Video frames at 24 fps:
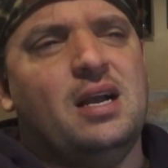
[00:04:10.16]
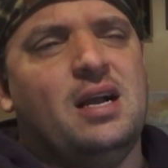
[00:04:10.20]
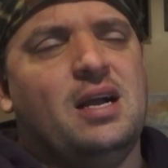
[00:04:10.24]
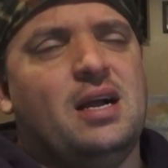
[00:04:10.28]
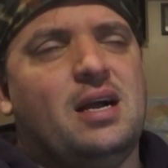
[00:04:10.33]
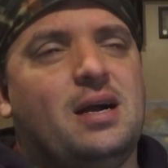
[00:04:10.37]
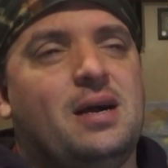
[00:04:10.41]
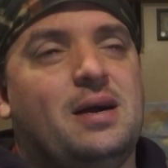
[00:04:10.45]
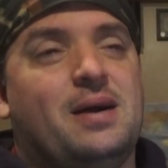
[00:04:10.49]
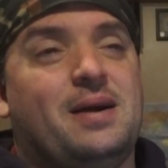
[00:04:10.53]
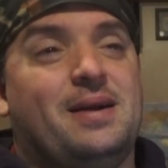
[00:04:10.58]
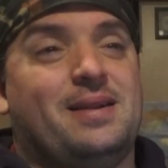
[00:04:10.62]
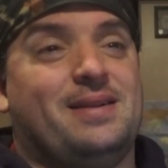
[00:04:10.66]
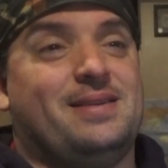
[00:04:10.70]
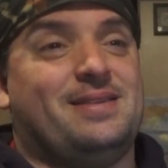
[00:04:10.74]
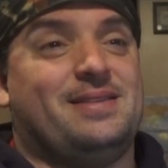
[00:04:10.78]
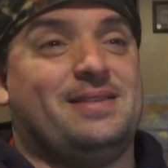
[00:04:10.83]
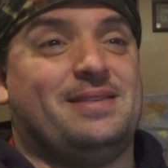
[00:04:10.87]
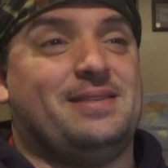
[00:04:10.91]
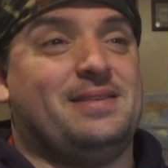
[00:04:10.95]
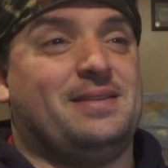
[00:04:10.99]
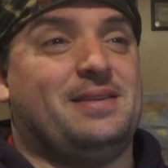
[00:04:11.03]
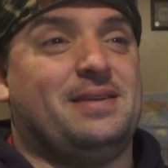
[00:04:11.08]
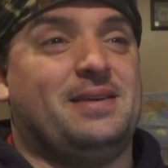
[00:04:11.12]
And
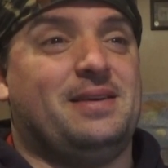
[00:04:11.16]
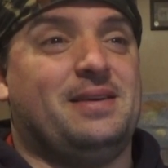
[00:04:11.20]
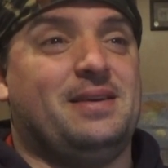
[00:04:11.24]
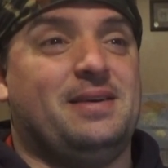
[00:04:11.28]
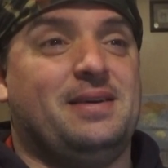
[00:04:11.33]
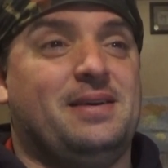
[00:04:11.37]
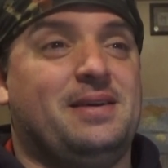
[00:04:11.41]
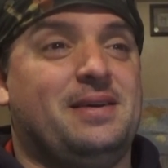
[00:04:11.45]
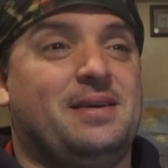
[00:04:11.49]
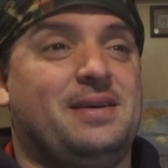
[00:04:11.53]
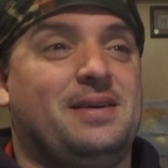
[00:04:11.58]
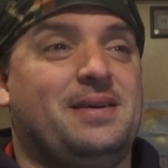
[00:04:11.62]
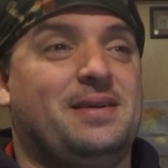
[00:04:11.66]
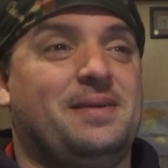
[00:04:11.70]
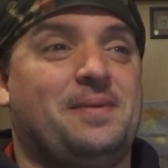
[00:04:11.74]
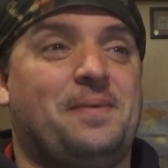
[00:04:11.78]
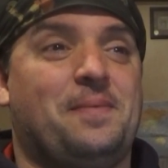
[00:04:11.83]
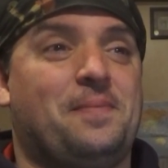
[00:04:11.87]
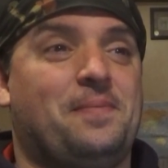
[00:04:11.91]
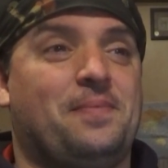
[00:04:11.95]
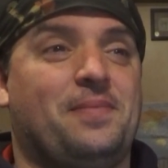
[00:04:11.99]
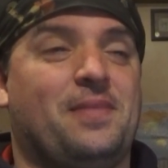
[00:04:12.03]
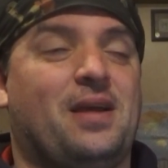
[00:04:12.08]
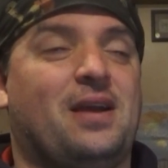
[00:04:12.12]

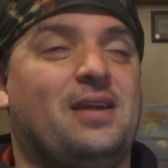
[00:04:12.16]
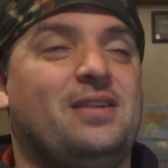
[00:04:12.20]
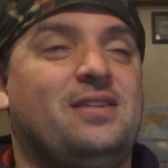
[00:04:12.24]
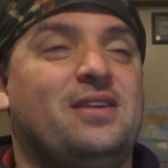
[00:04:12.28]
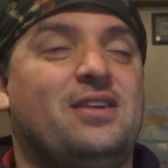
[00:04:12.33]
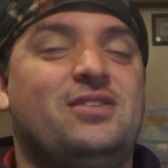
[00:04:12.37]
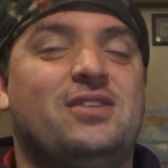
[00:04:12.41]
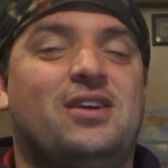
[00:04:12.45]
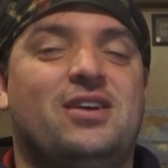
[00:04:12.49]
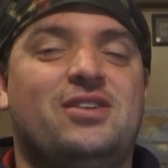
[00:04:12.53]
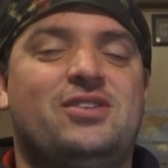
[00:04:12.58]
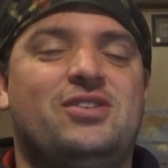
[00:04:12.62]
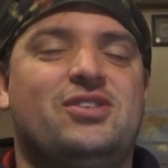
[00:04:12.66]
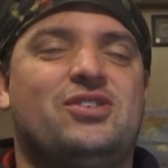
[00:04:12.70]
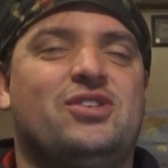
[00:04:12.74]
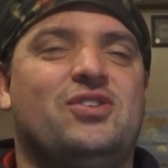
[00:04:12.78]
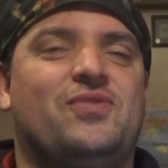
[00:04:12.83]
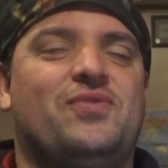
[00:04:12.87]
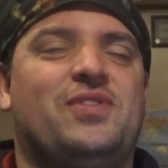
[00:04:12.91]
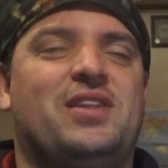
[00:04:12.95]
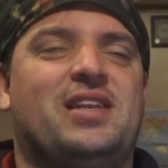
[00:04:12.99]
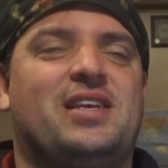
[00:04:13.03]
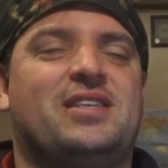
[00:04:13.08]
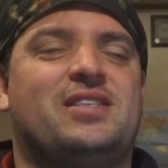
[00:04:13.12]
I just love
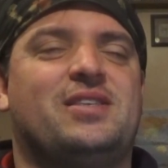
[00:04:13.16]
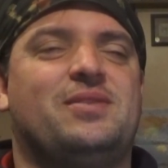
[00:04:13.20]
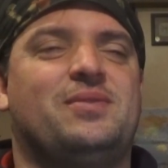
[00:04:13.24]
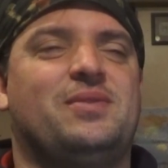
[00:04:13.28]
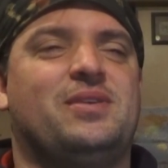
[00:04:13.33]
the lesson.